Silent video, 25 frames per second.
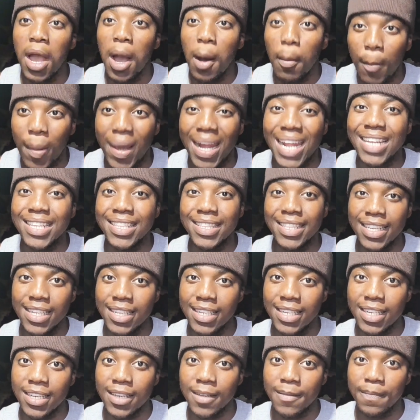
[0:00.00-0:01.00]
But I
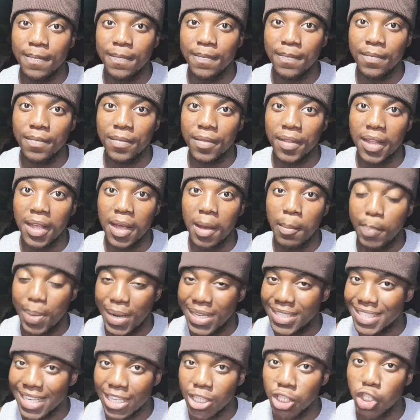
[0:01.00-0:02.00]
think
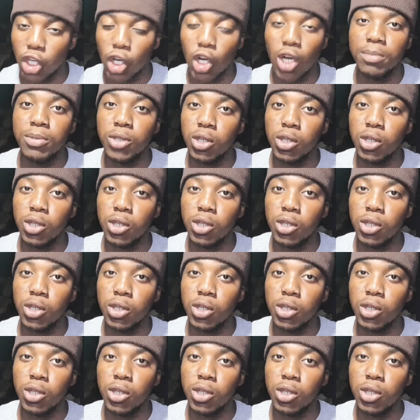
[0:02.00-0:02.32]
President Jacob